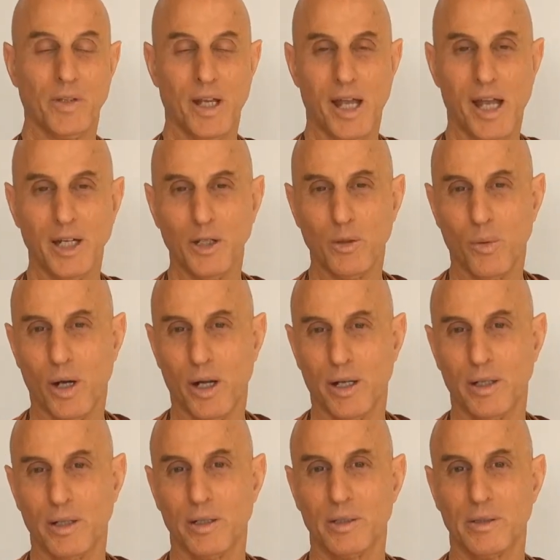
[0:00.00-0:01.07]

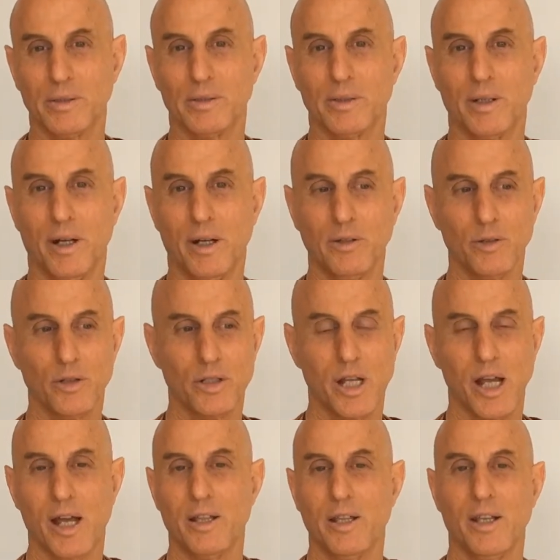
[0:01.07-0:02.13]
Anyway,
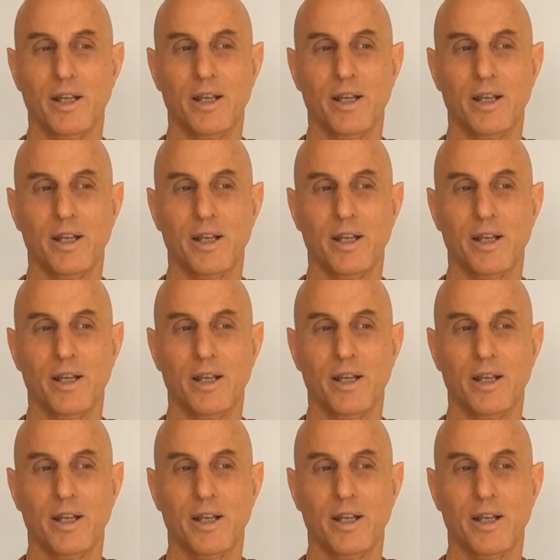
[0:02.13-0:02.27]
understand.